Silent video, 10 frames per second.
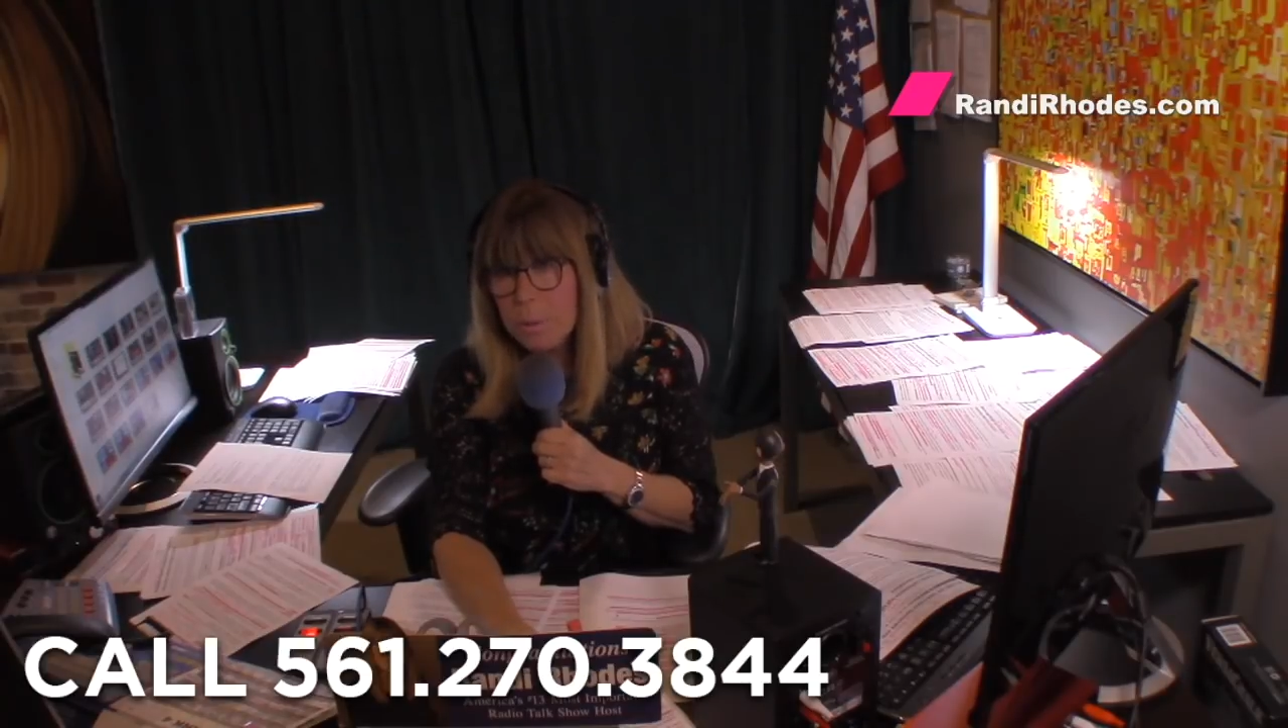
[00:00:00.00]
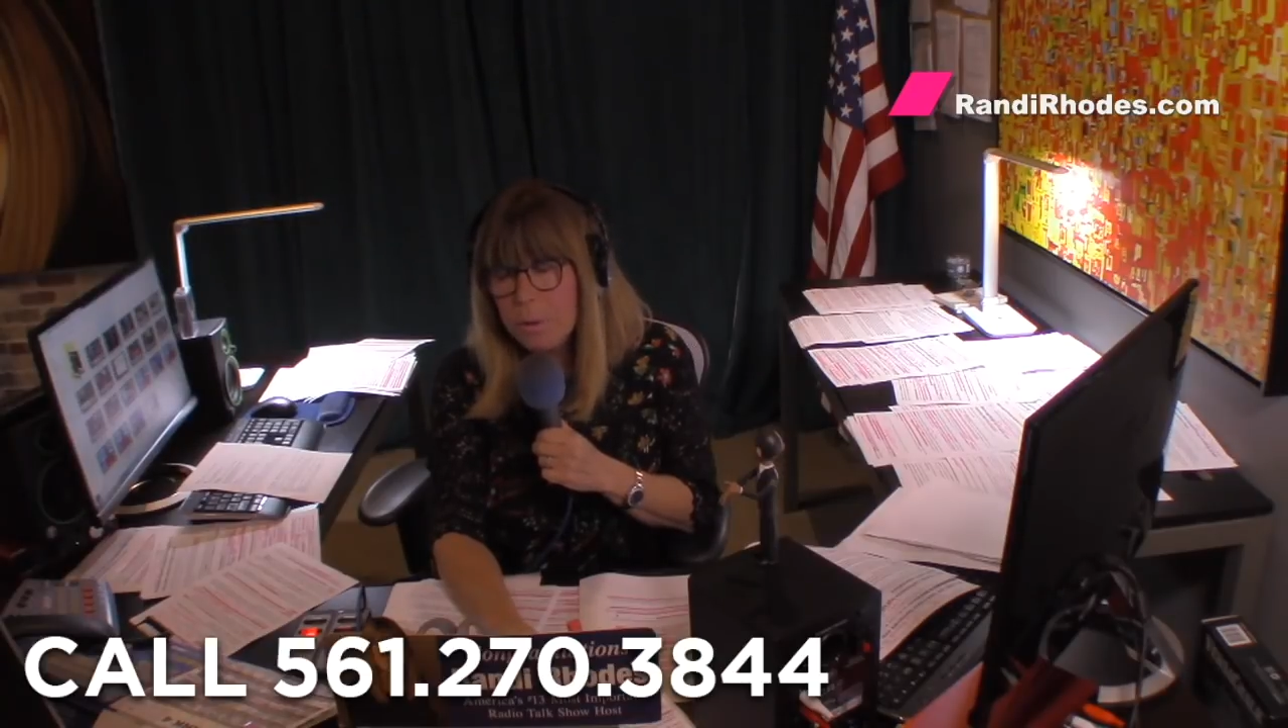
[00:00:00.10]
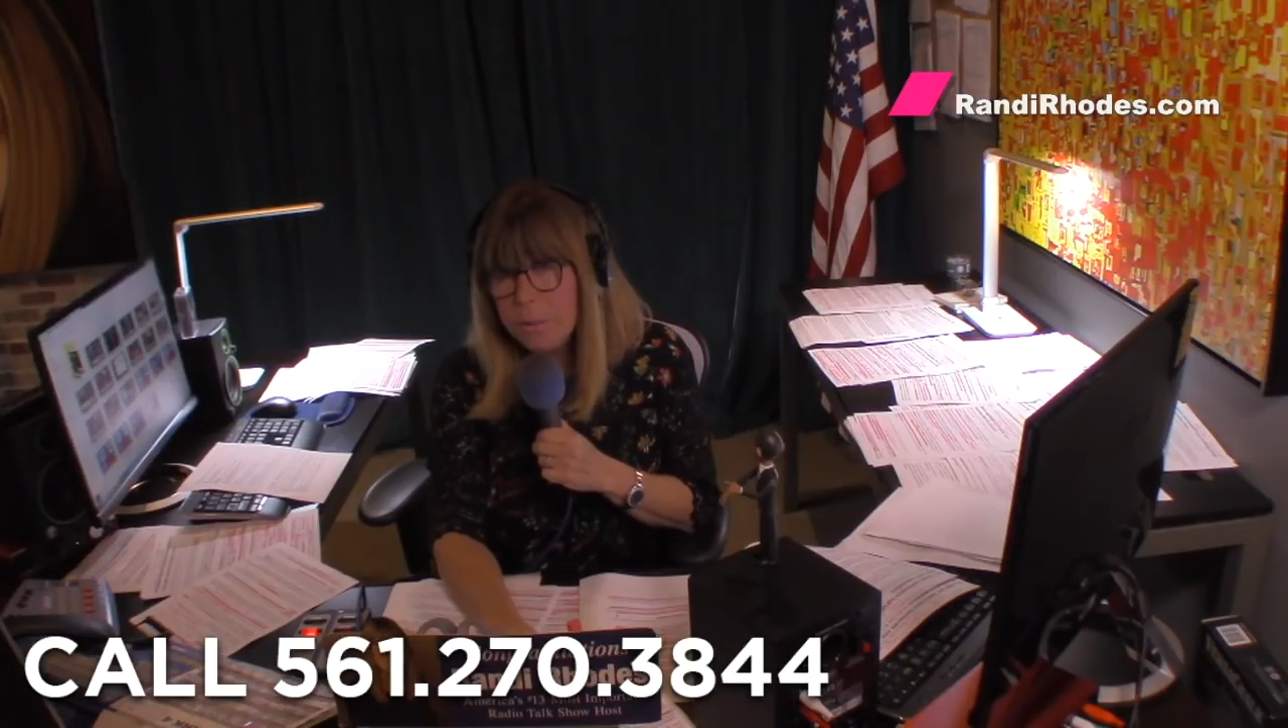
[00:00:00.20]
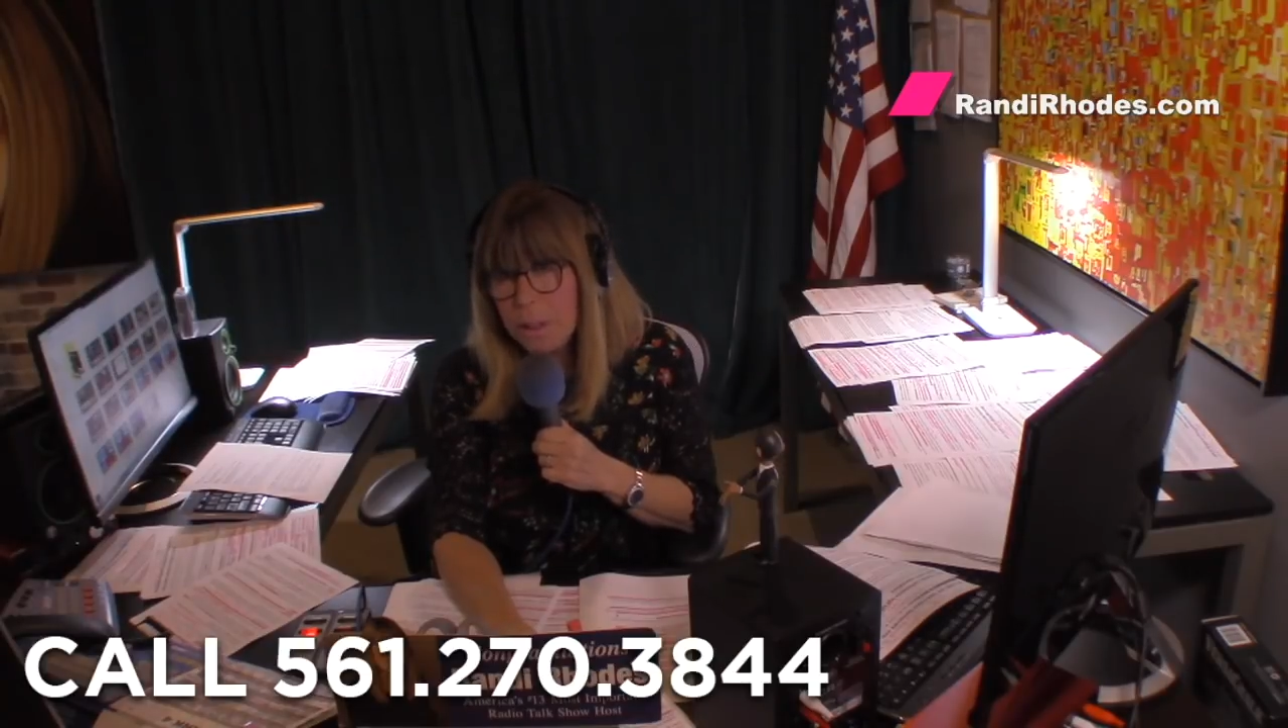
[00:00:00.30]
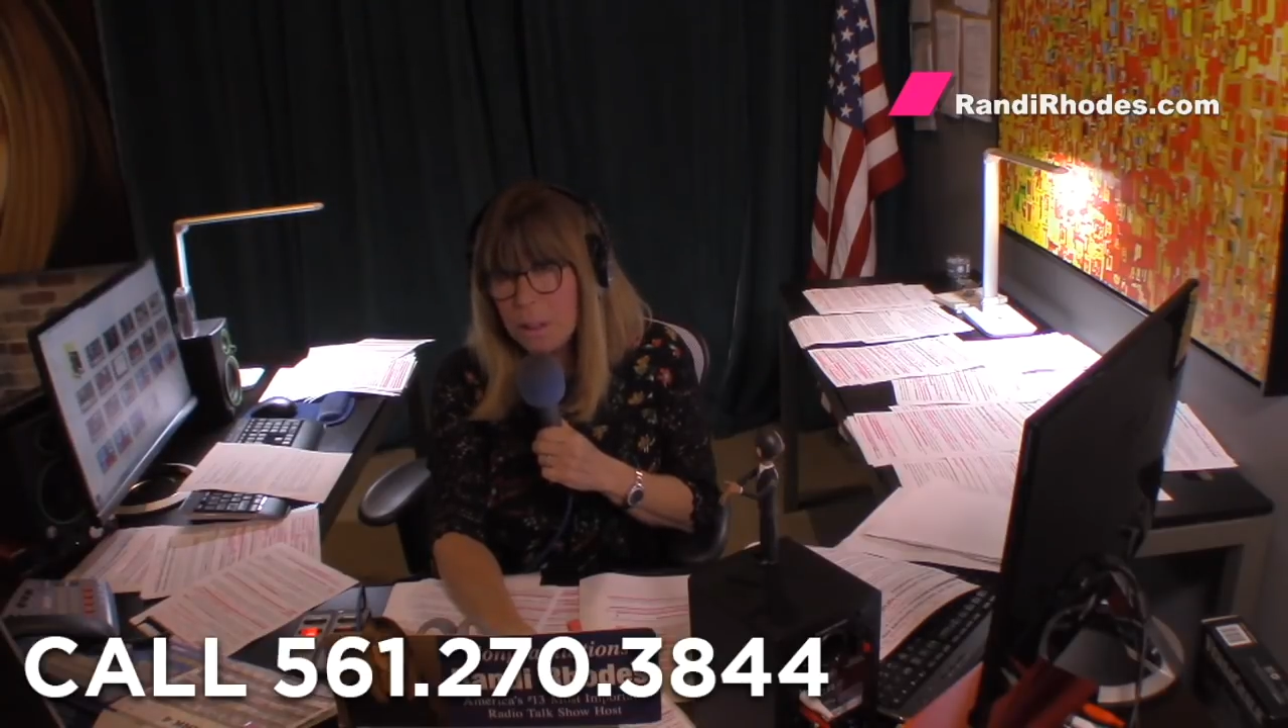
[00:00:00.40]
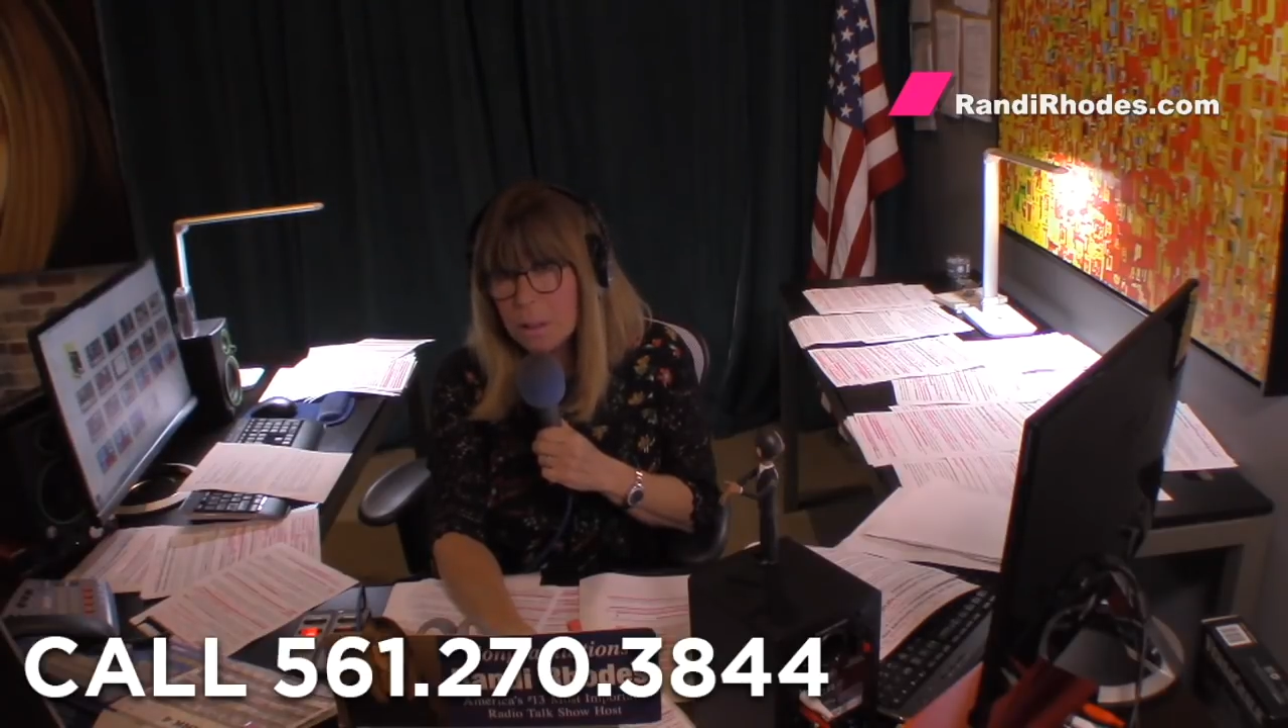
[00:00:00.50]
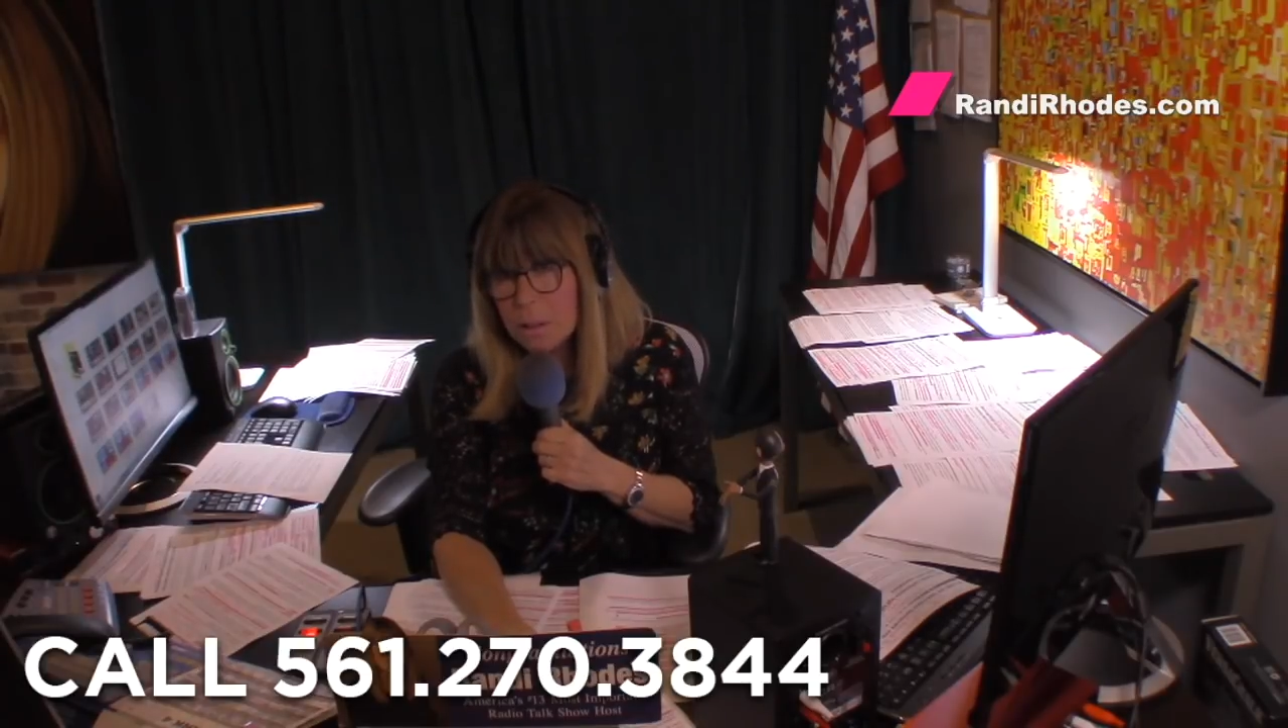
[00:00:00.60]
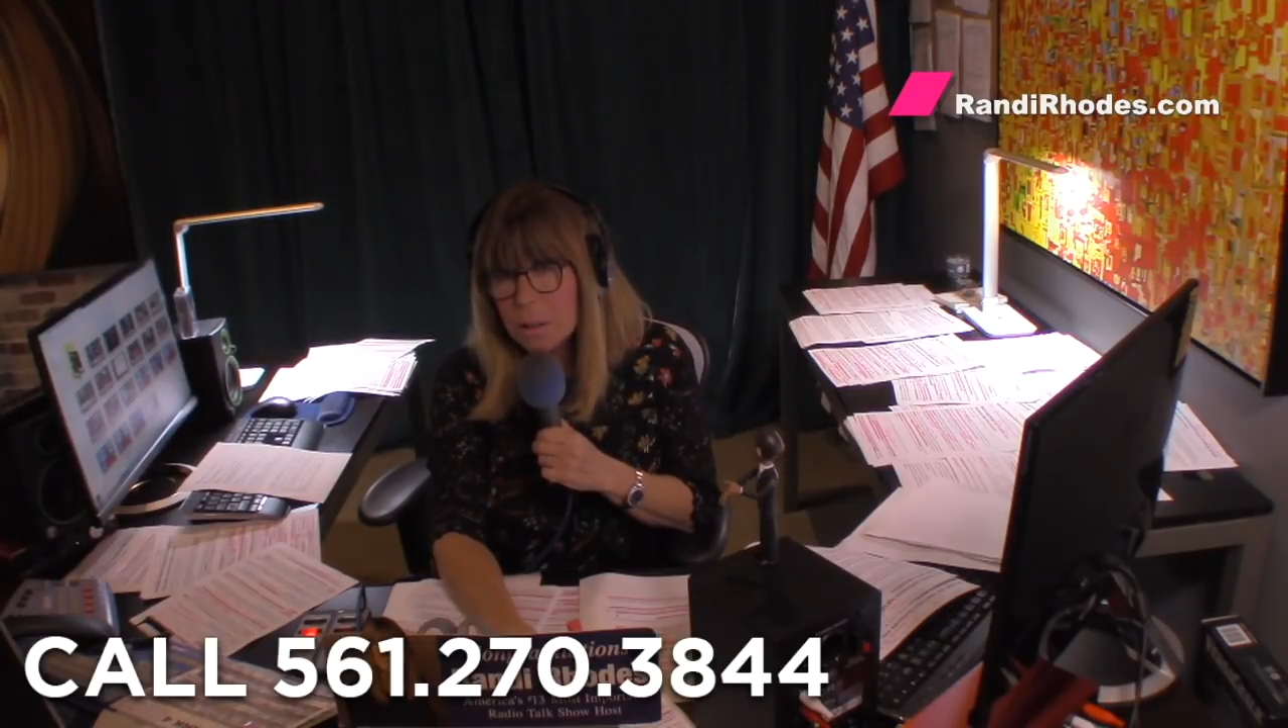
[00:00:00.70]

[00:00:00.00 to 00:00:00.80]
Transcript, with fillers: a movie?